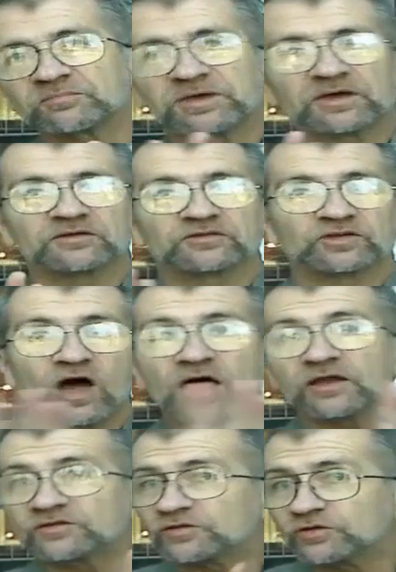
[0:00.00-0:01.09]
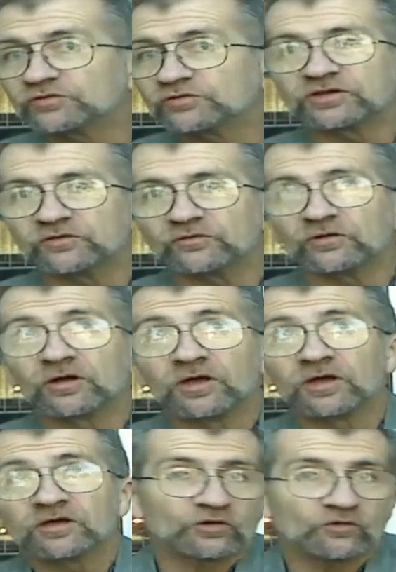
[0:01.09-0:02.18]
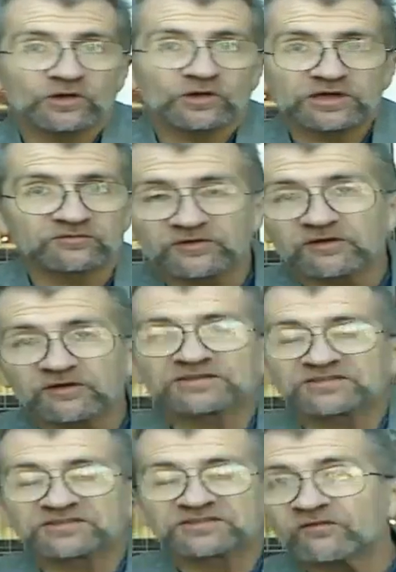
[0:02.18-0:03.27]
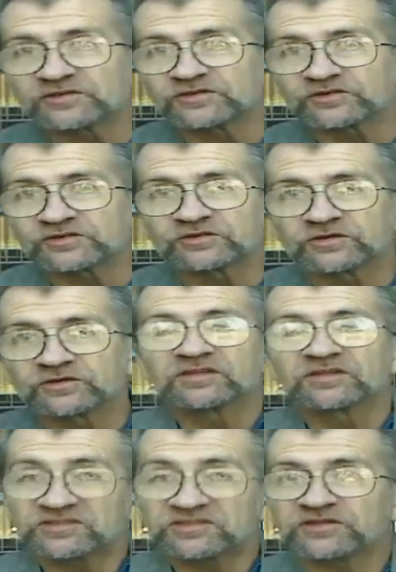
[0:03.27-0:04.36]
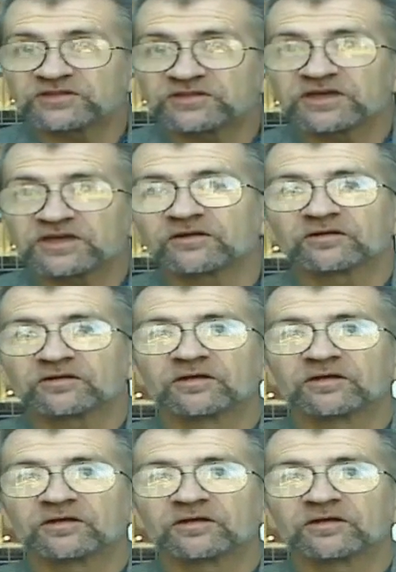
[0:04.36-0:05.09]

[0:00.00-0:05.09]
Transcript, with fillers: because God is using you. So it's a very selfish, self centered